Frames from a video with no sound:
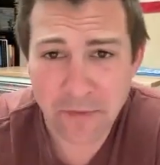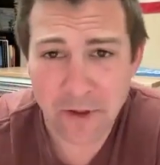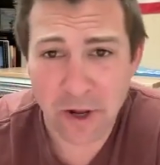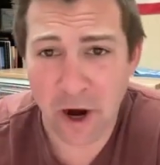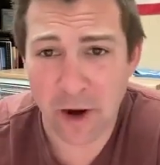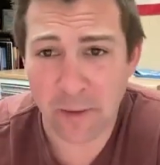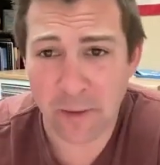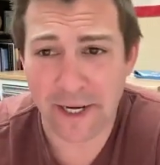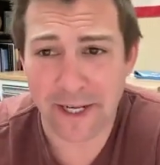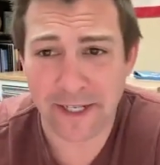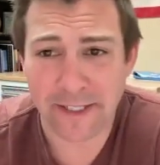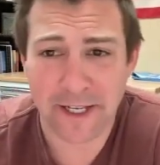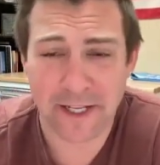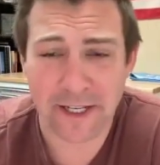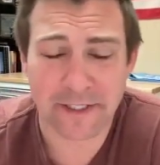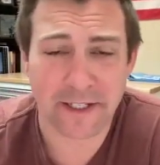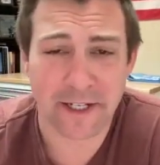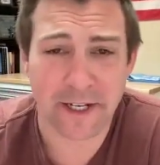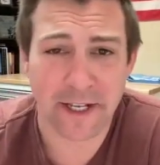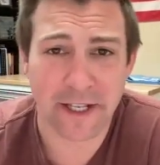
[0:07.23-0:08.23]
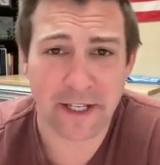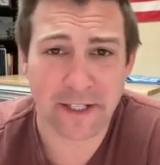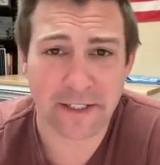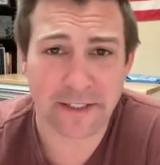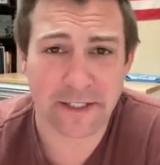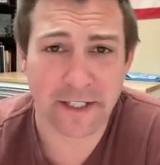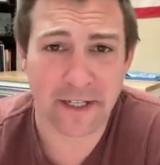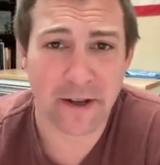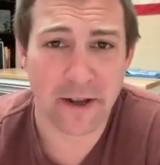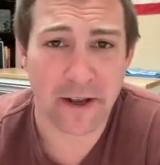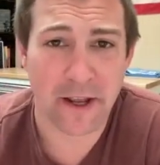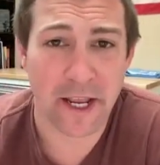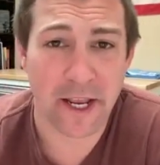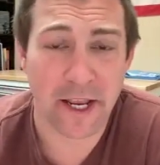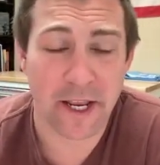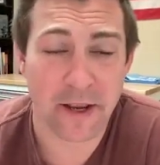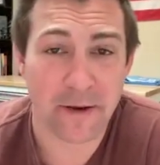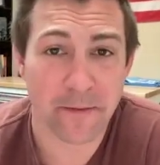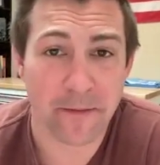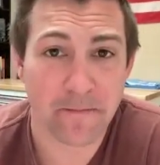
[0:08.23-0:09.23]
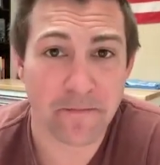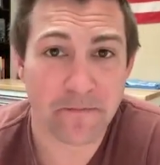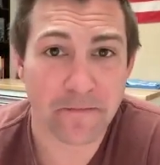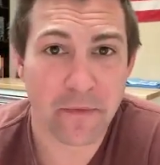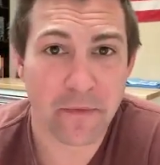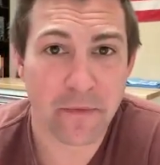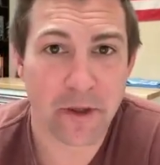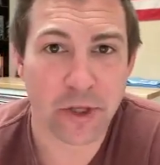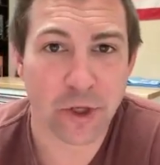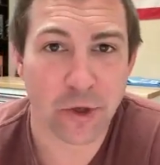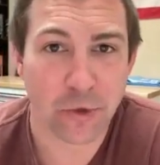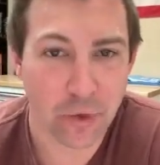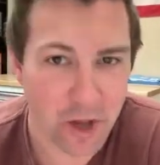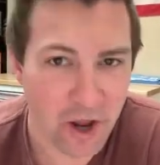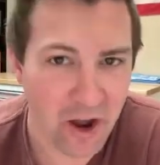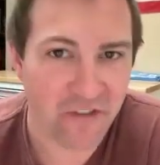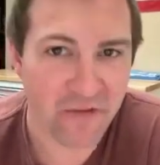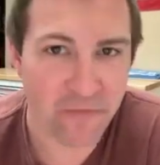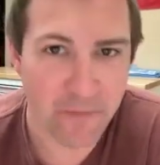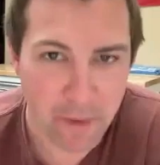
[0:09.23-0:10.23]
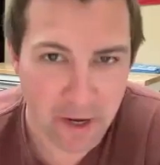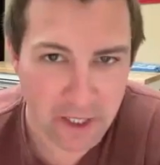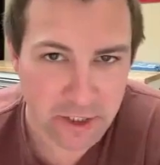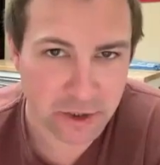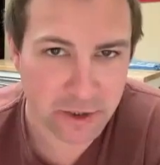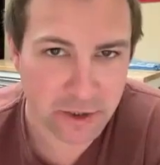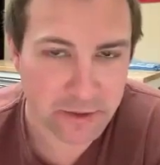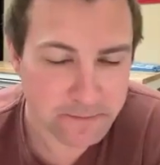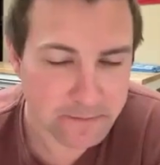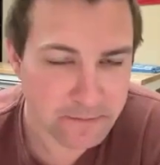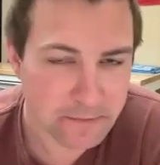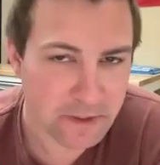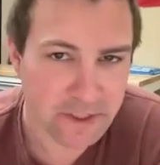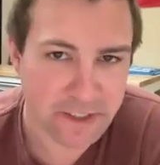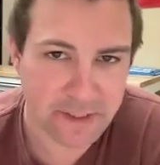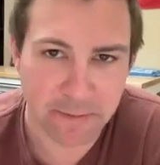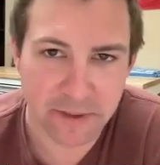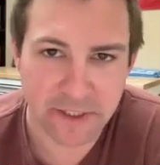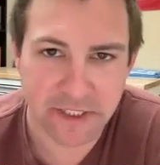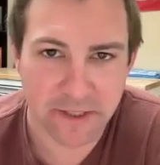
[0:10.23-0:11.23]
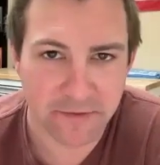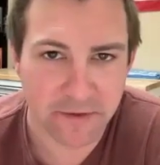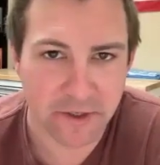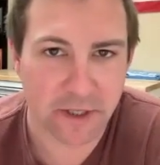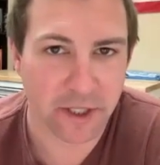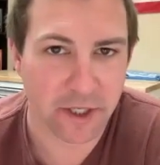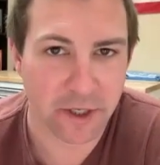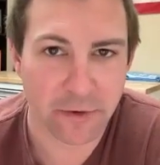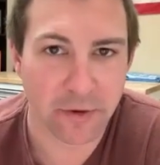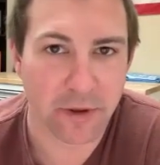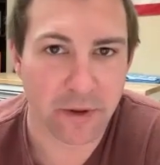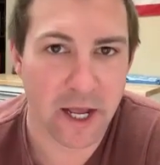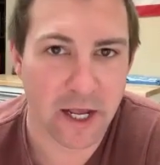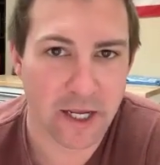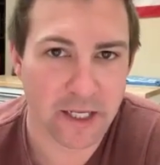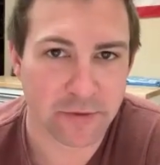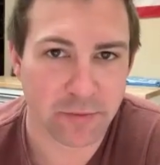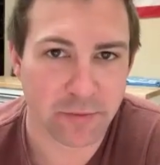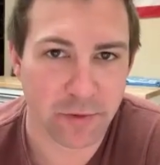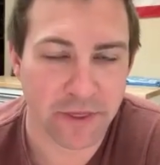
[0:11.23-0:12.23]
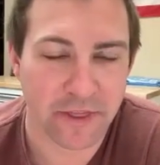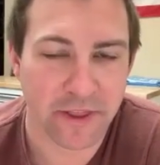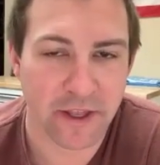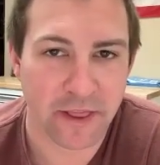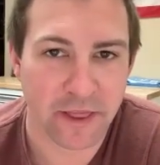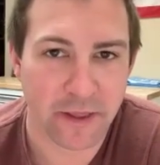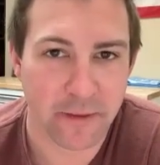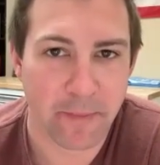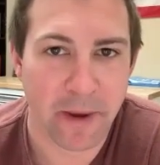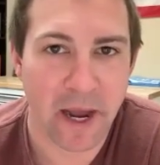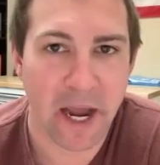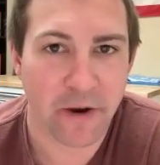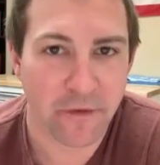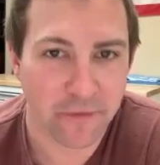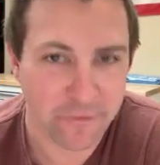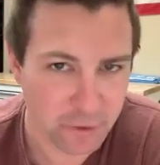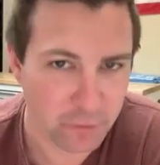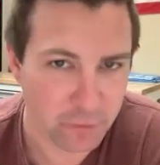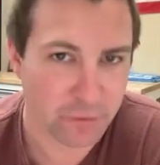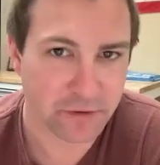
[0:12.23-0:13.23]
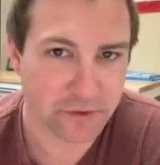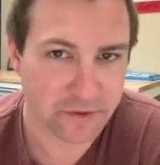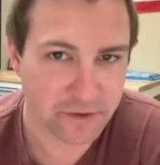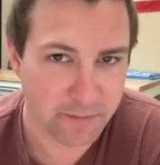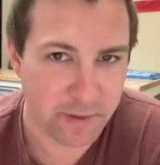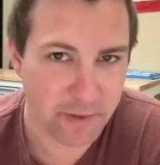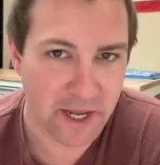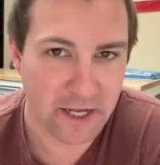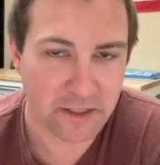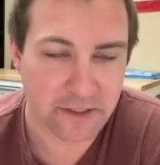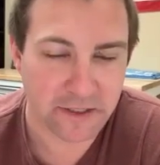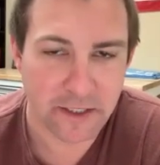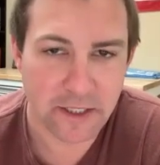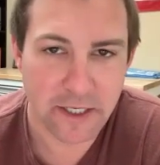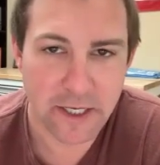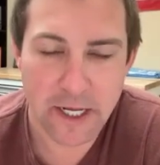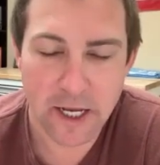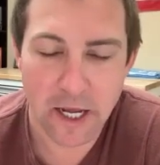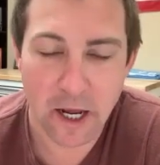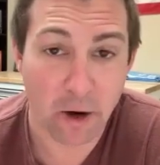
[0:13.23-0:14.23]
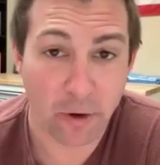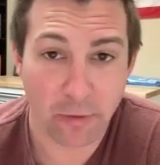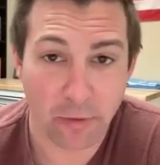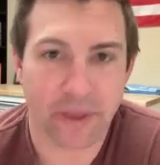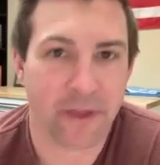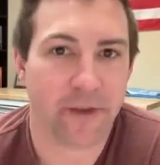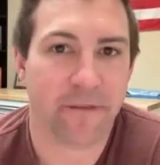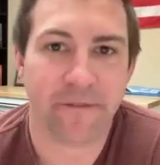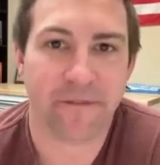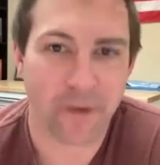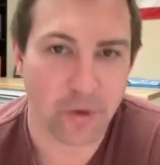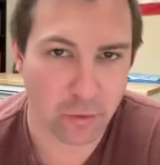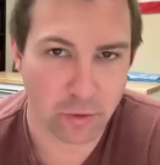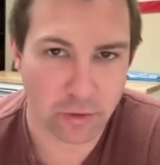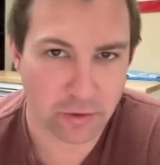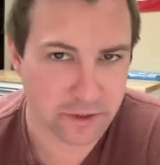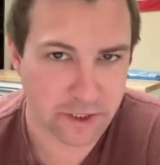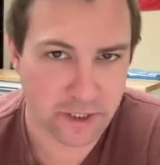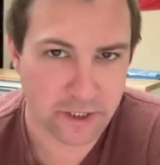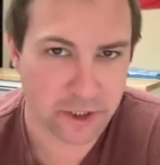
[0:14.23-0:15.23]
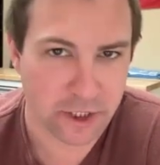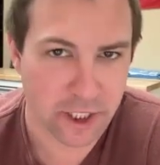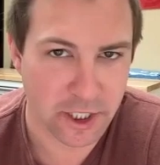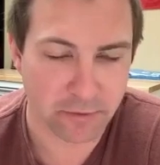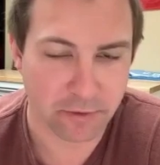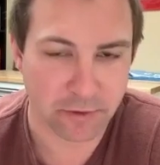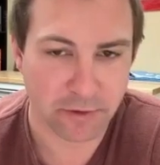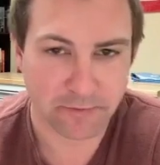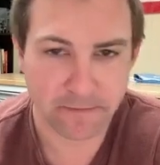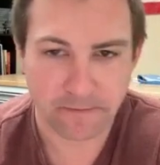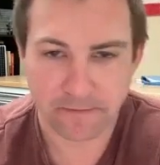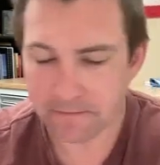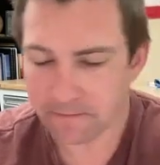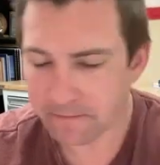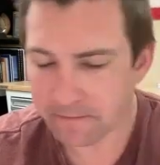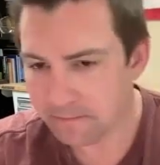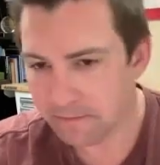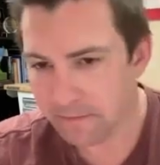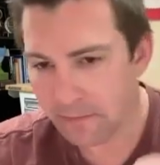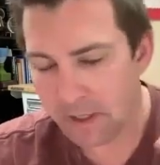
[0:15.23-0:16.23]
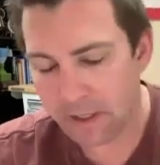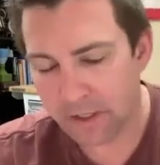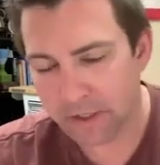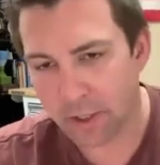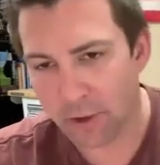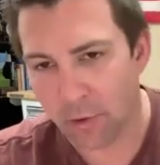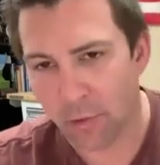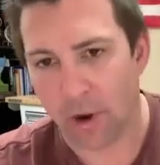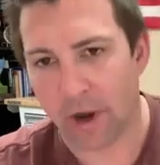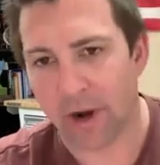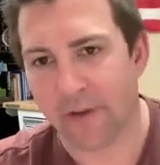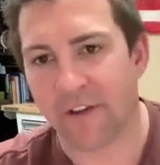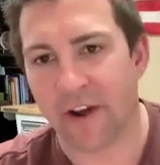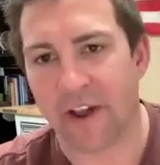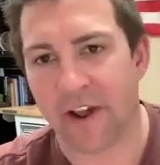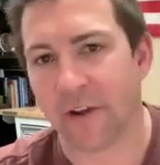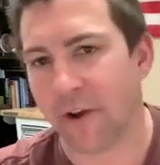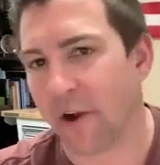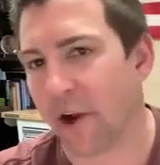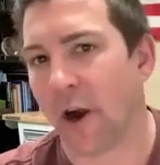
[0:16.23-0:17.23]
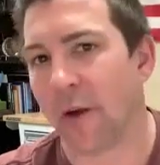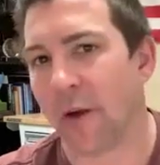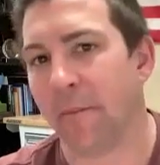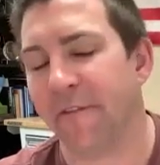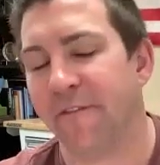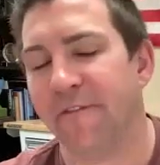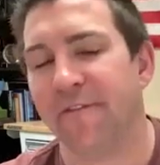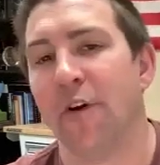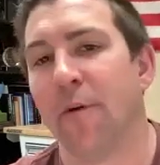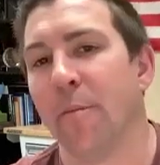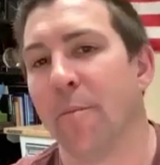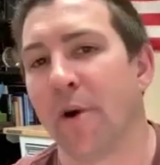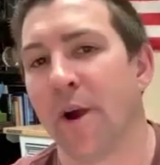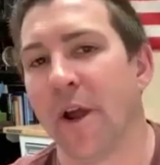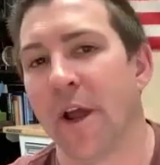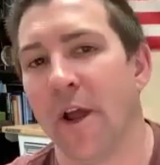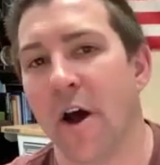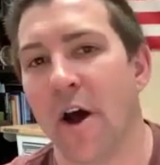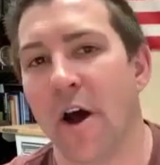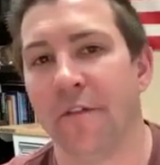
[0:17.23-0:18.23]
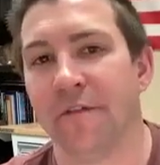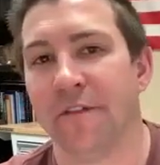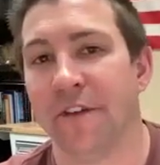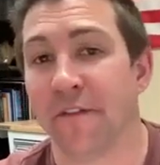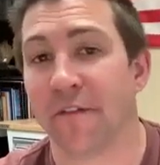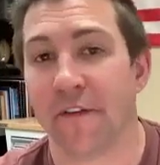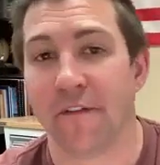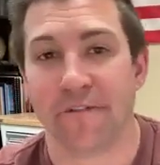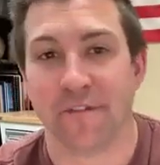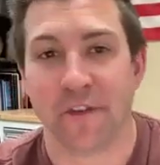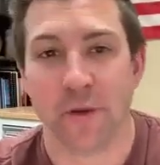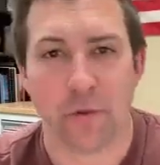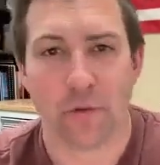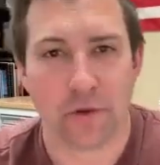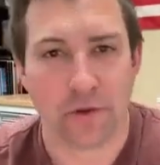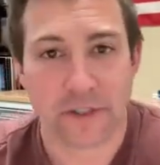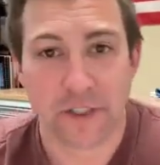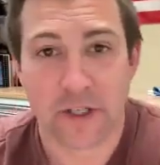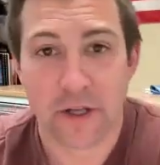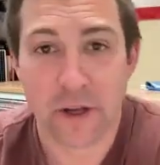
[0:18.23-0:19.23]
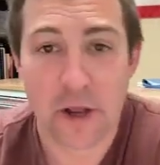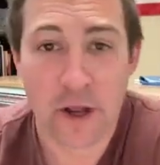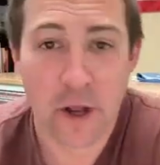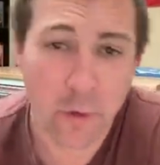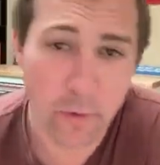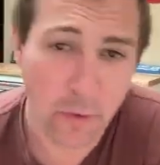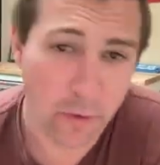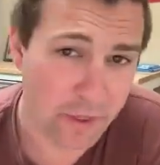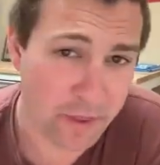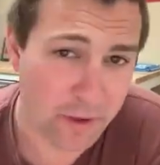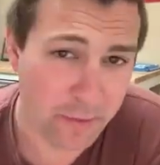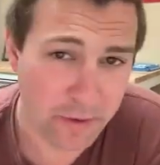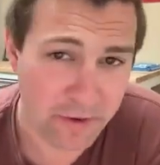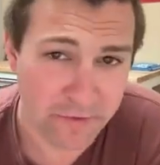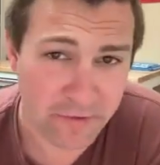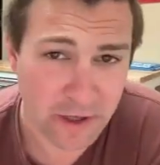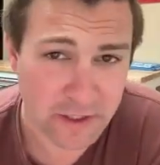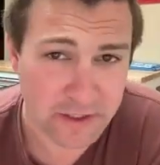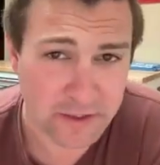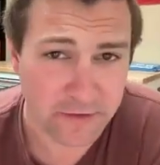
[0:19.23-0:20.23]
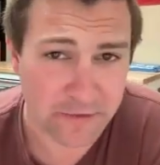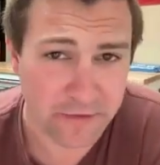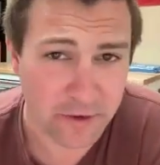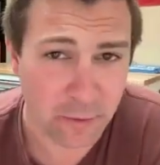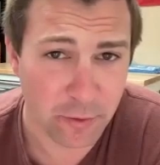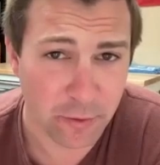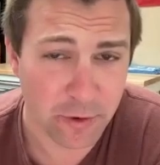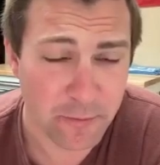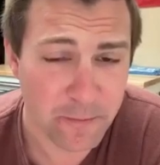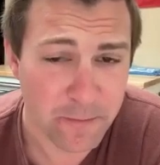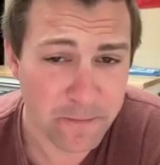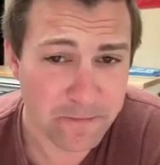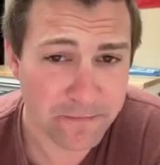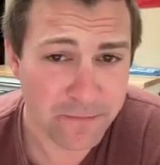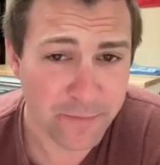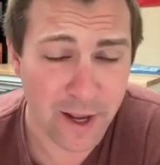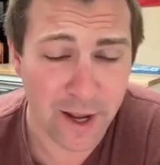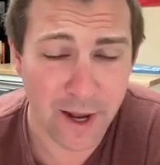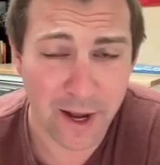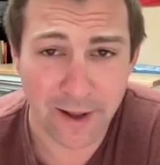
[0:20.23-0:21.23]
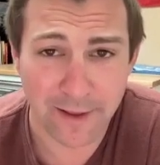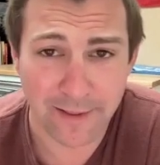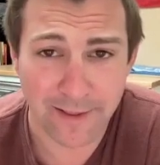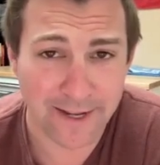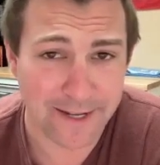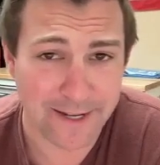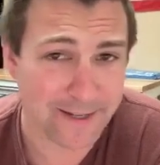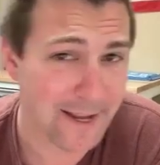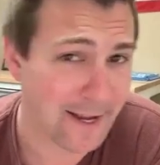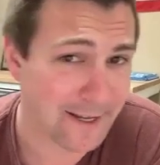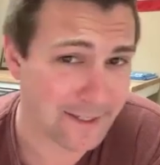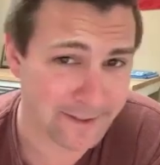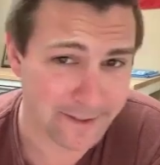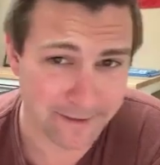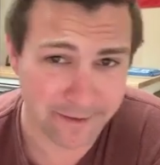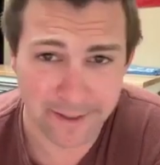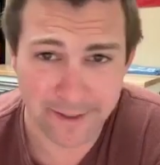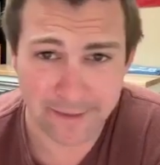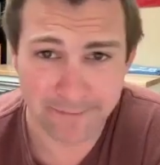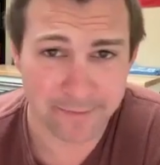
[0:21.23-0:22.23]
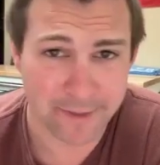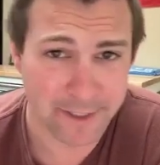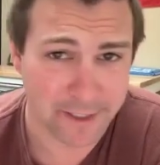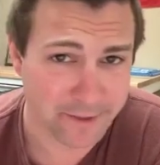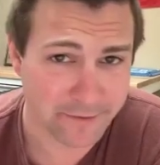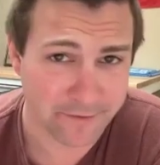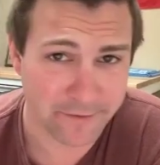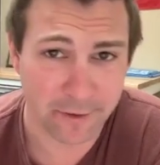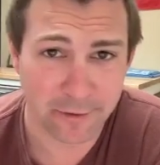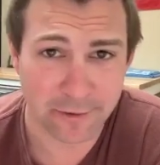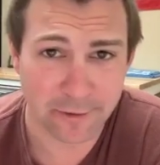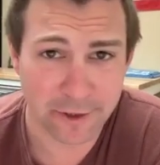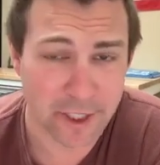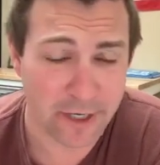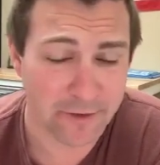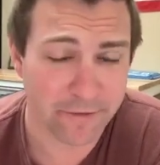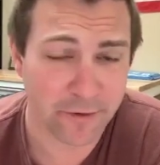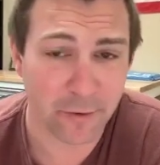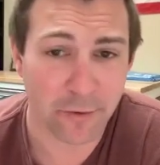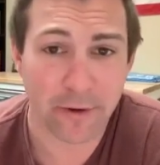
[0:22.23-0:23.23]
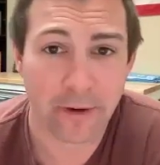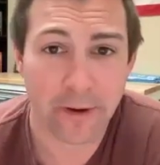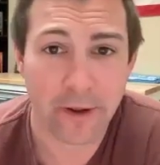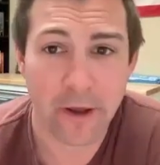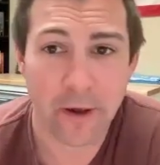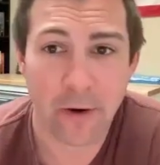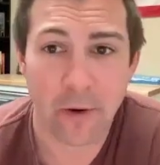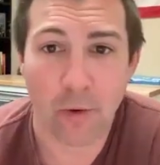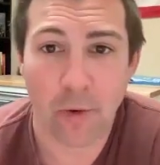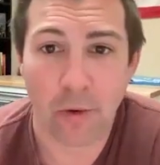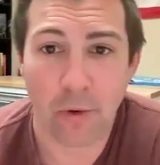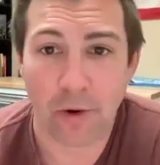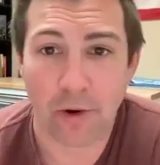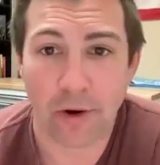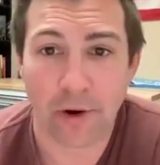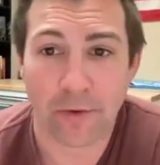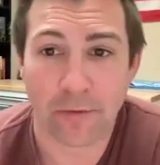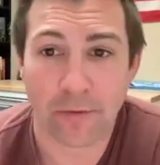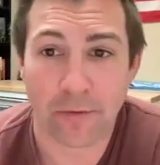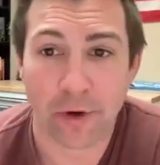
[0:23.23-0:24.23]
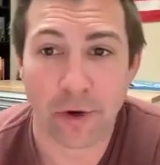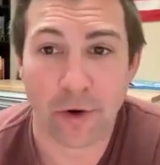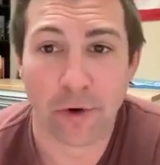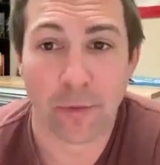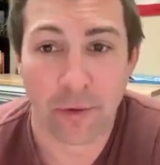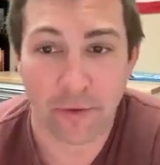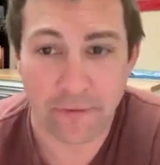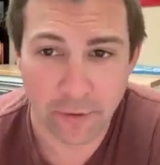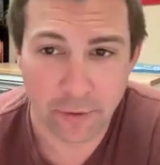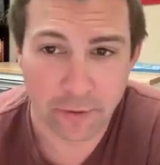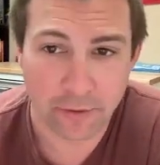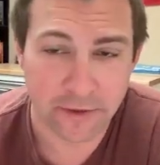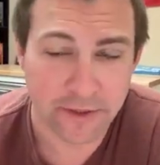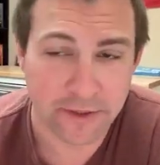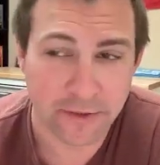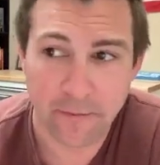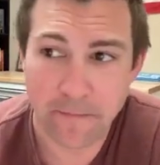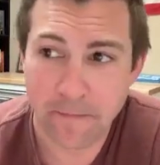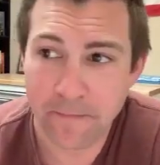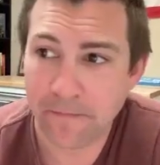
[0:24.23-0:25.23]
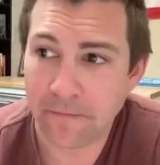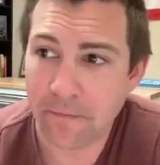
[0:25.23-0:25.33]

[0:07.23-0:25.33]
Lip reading: Carbon intensity is a unit of measure specifically utilized within the biofuel space or within fuels in general to quantify the carbon footprint of different fuels, whether they be fossil fuel, like gasoline, diesel fuel, jet fuel, or renewable fuels,